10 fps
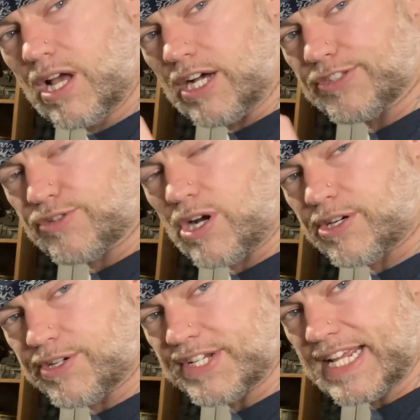a
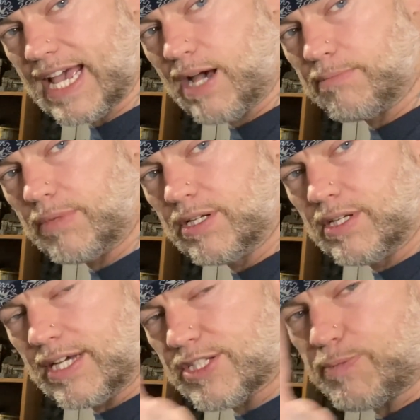stronger DM,
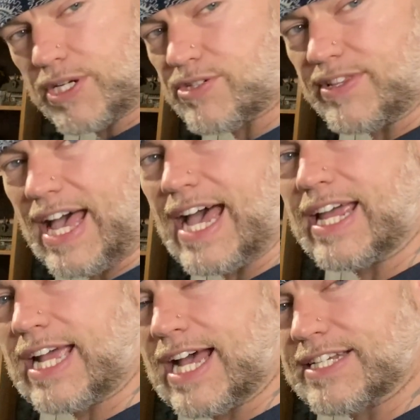especially the eye
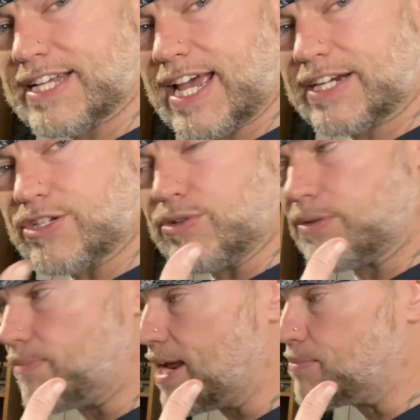contact. You
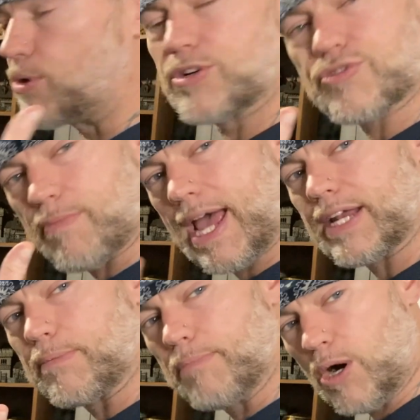can make more
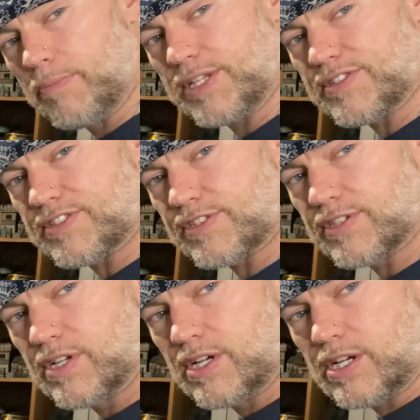dramatic moments.
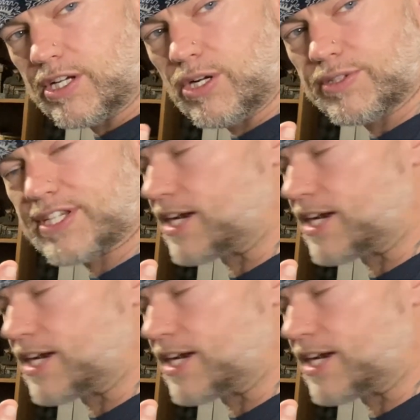You know, it's kind